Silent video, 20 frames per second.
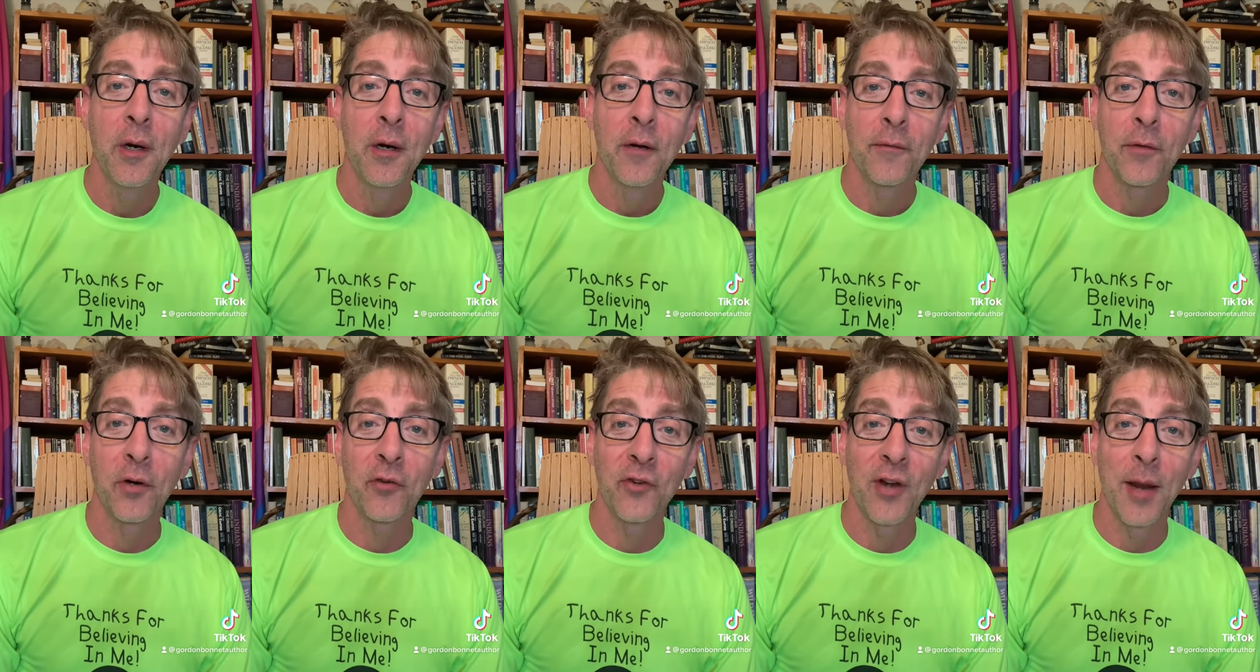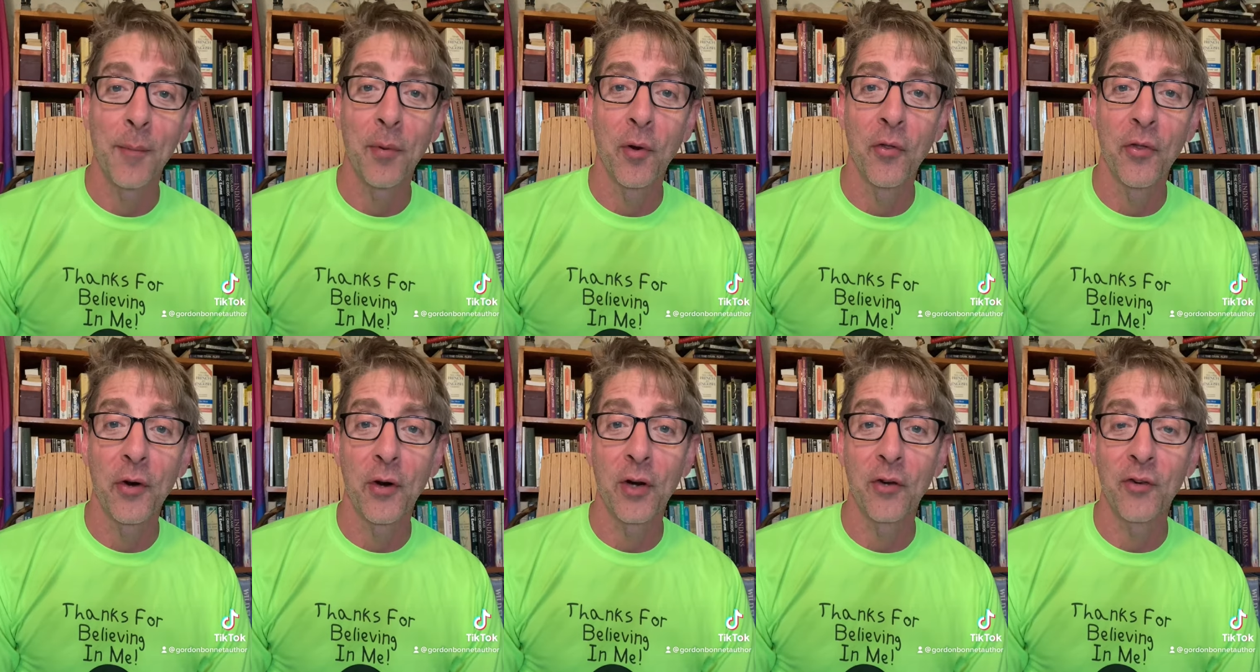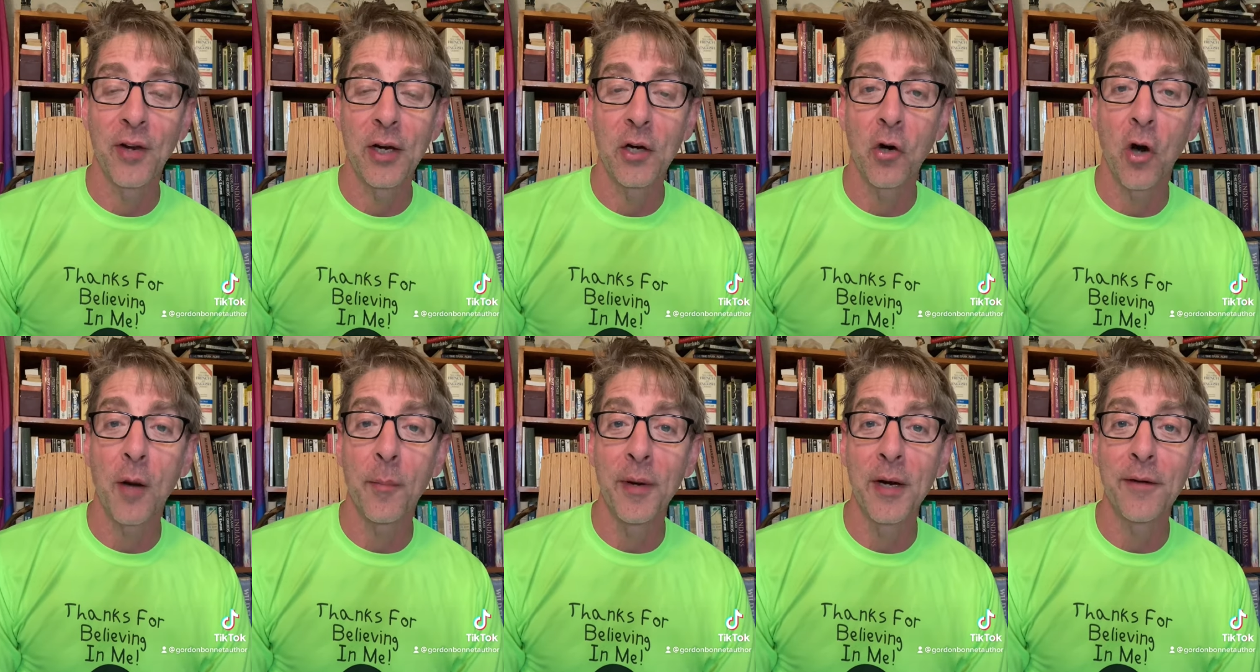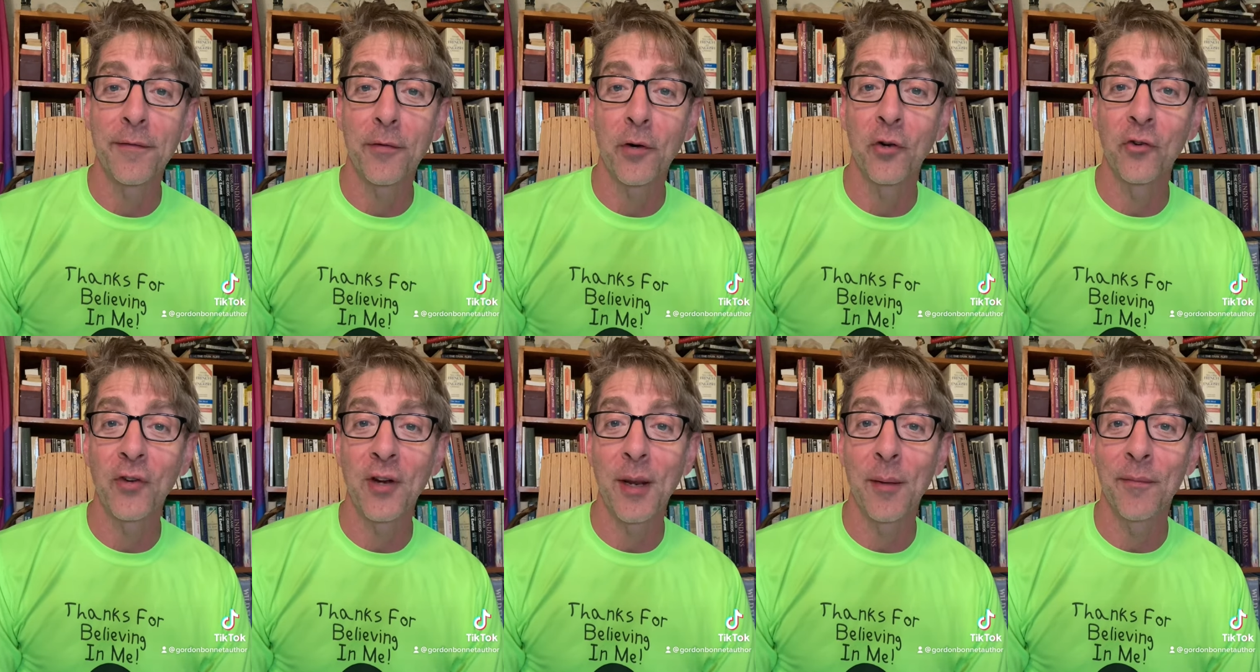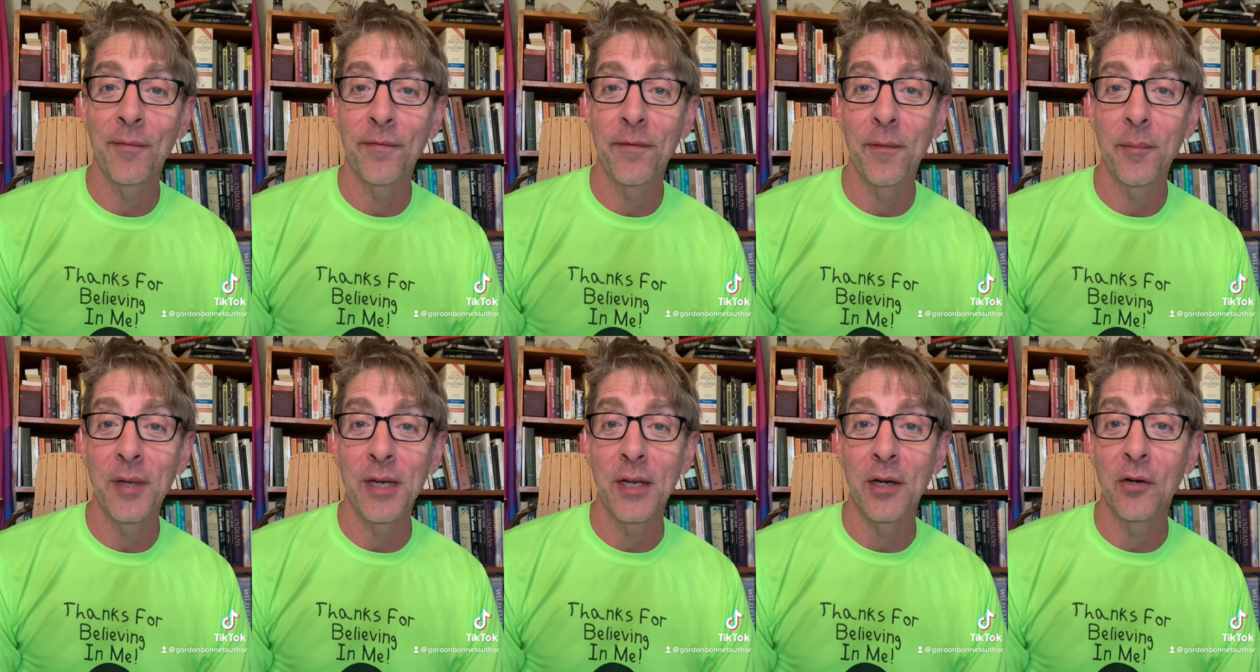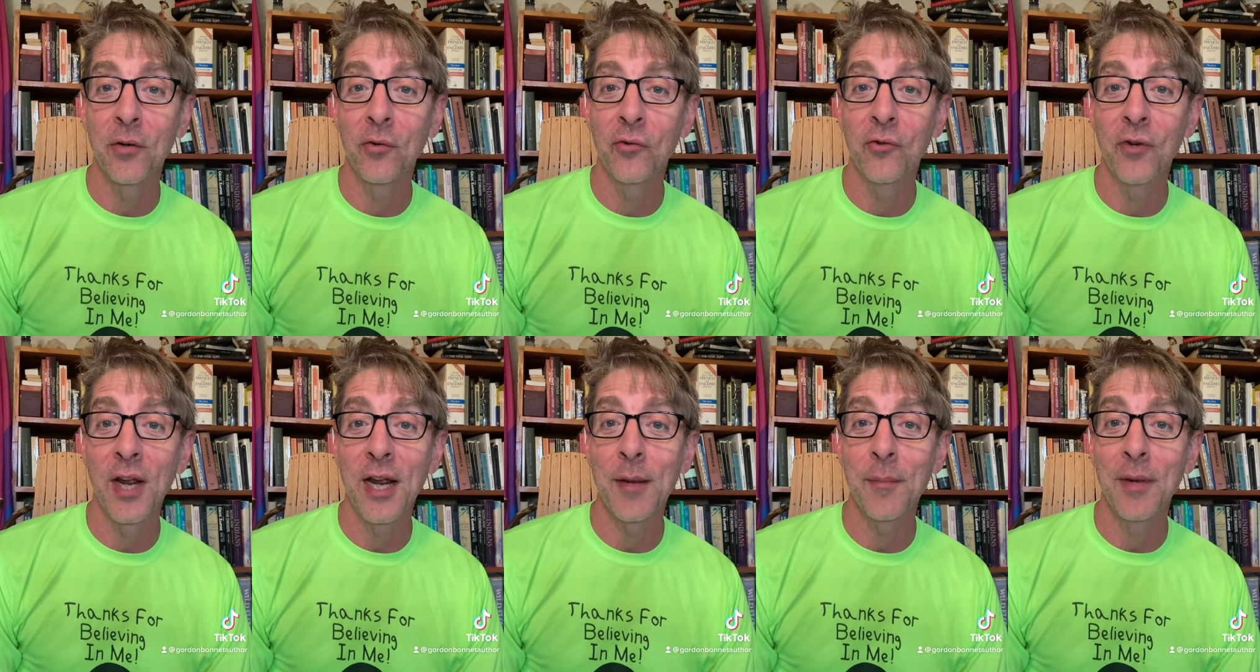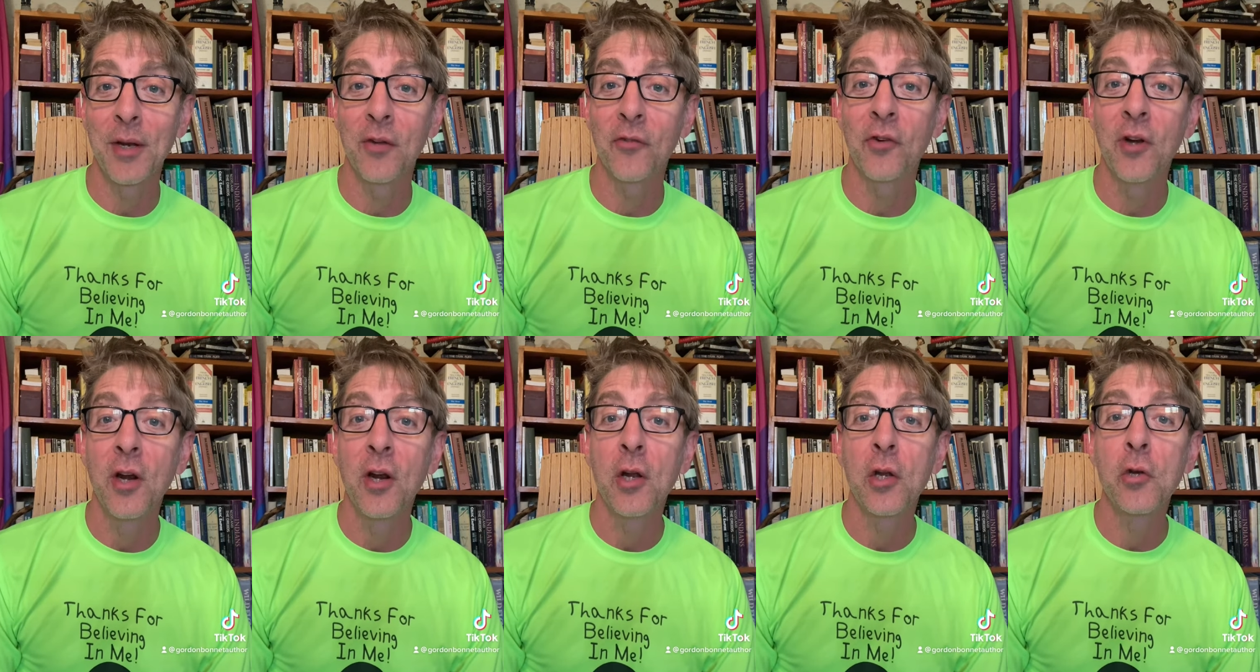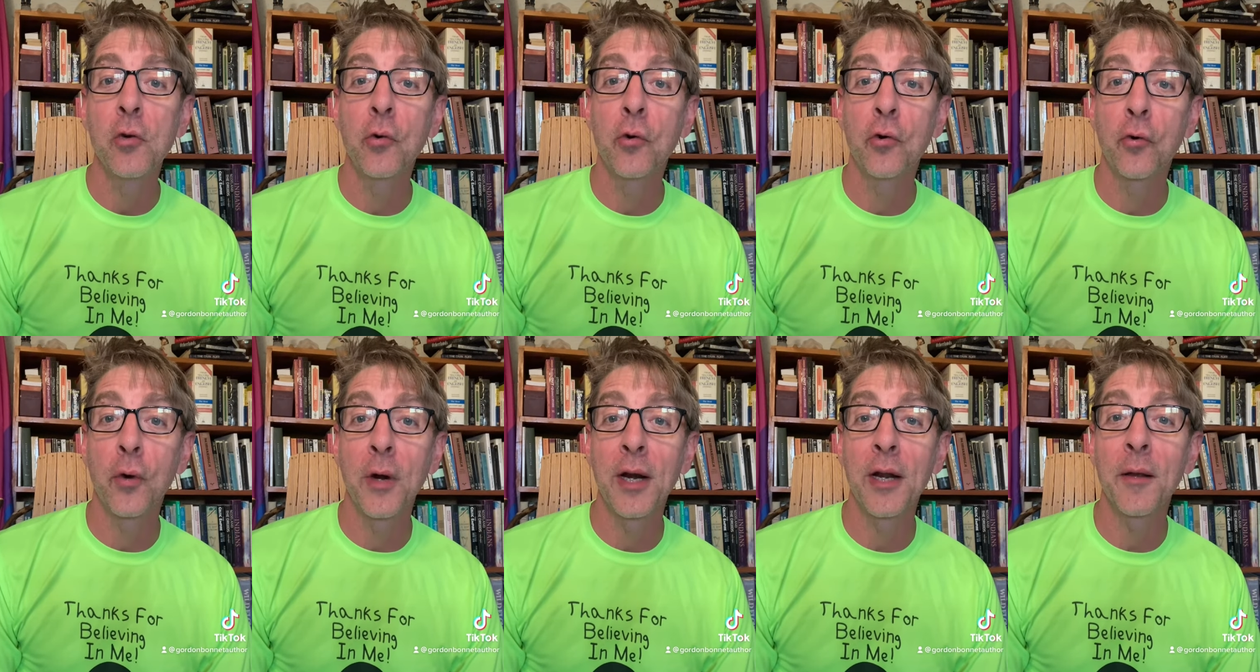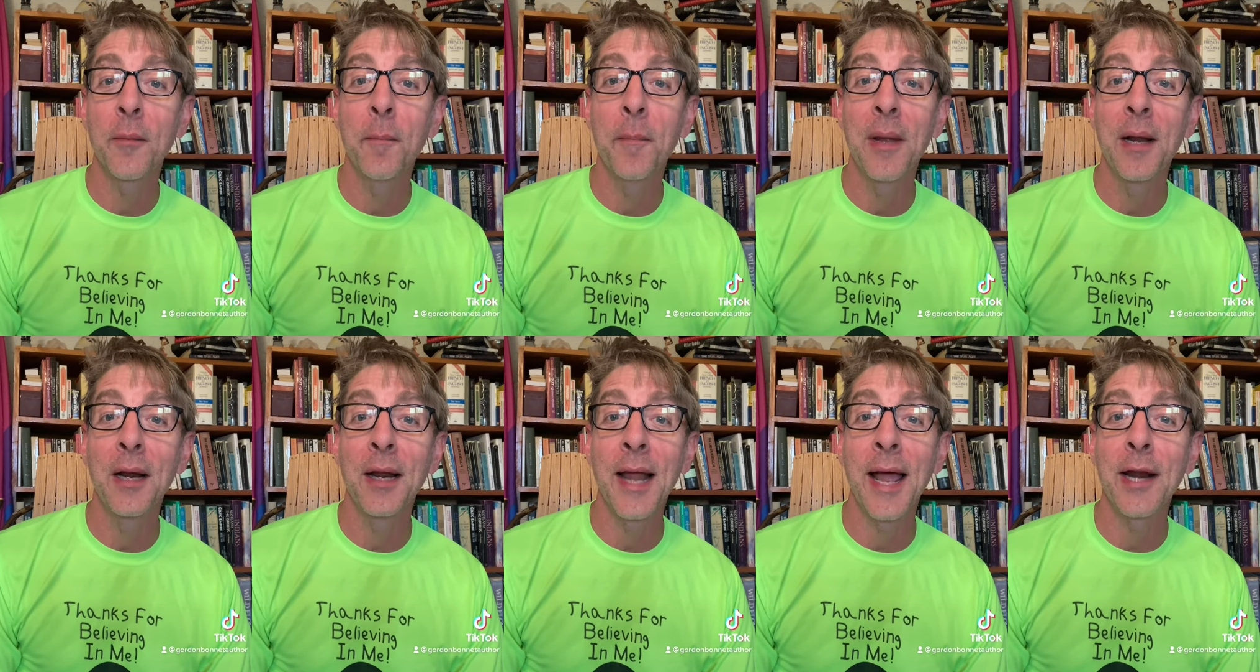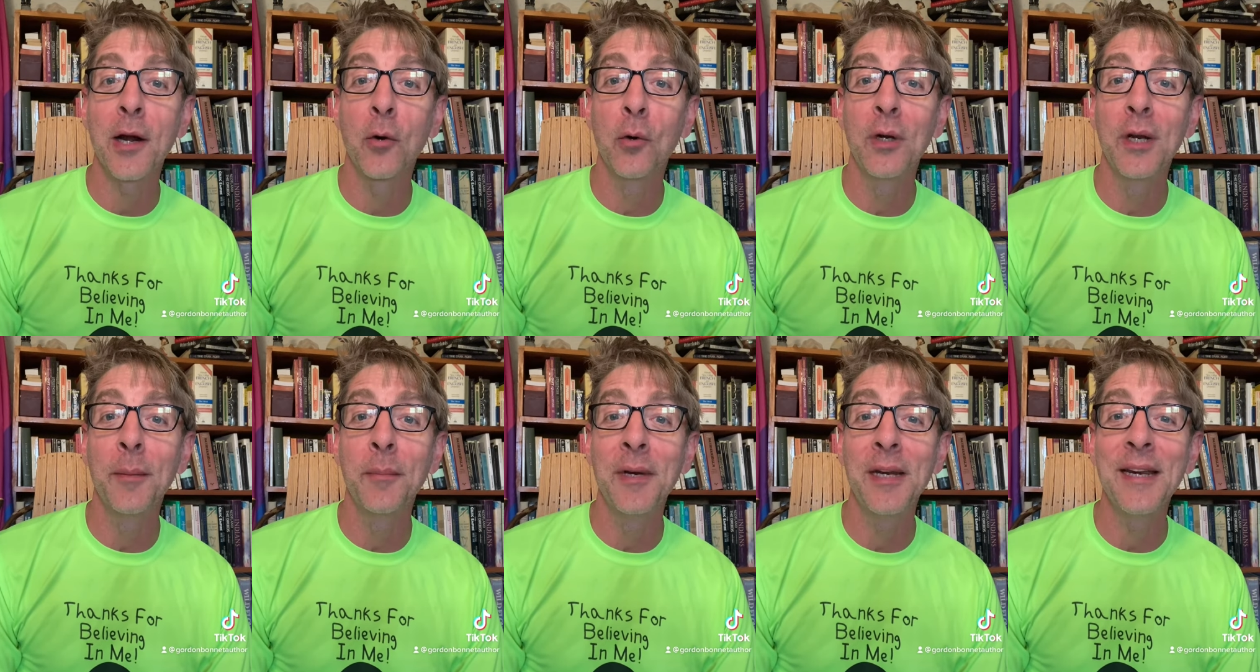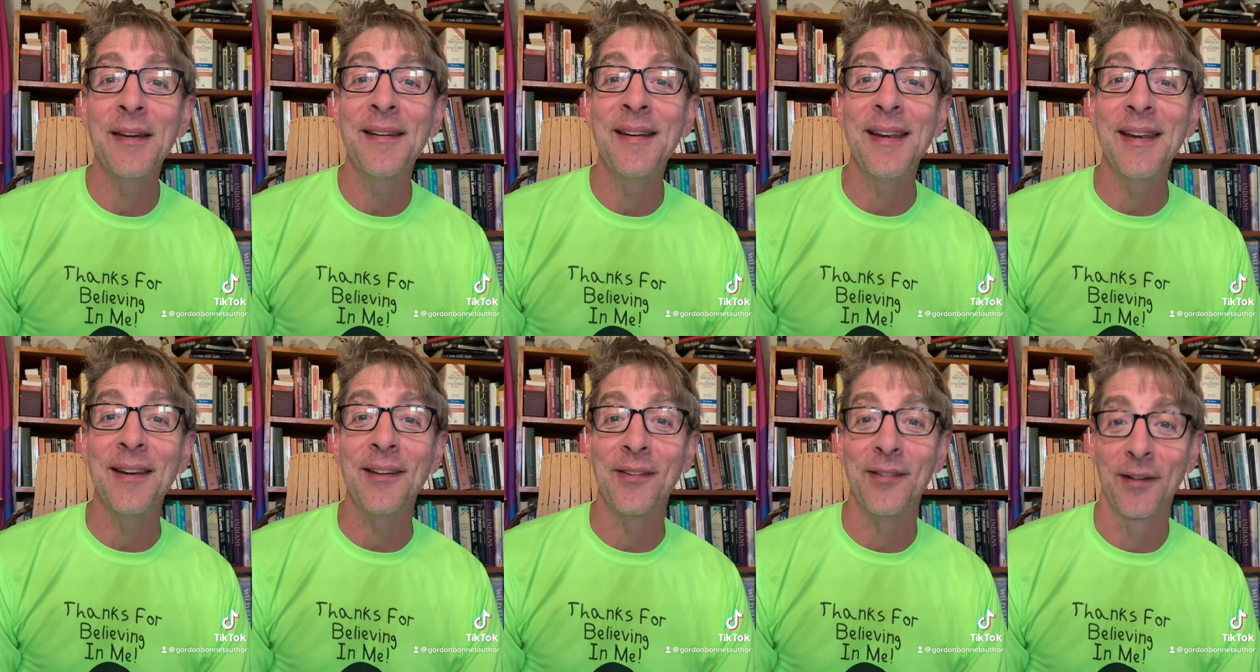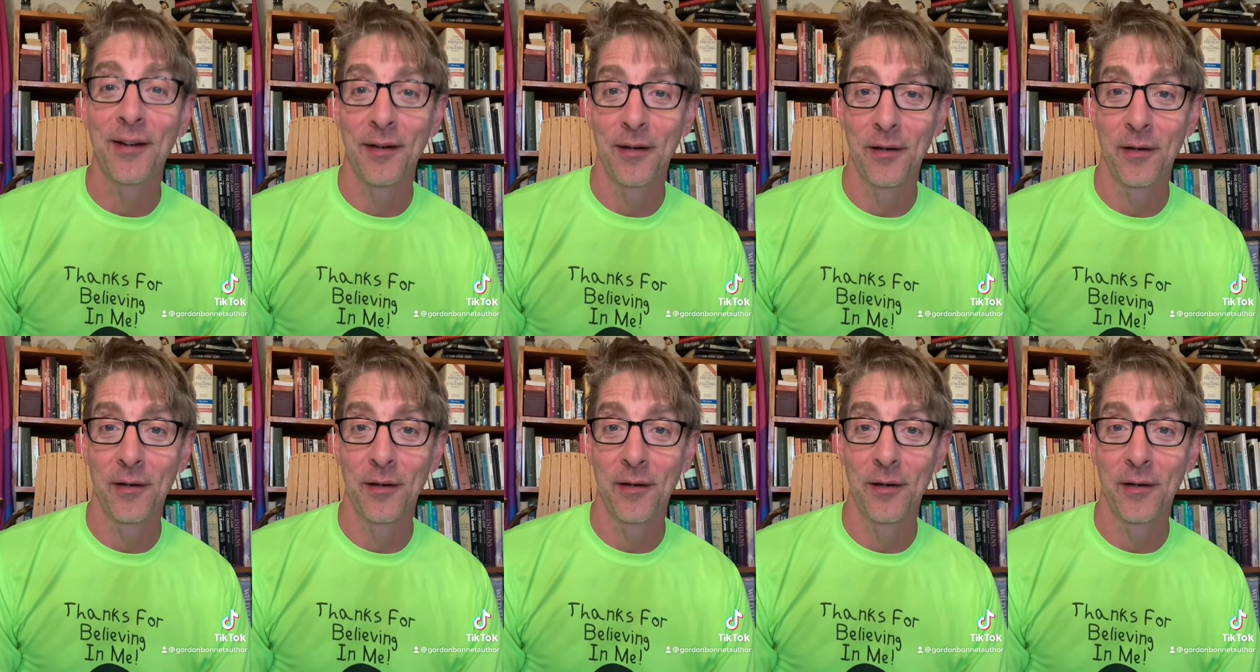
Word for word: For example, there is a carboniferous amphibian whose name is Eucritta melanolimnetes,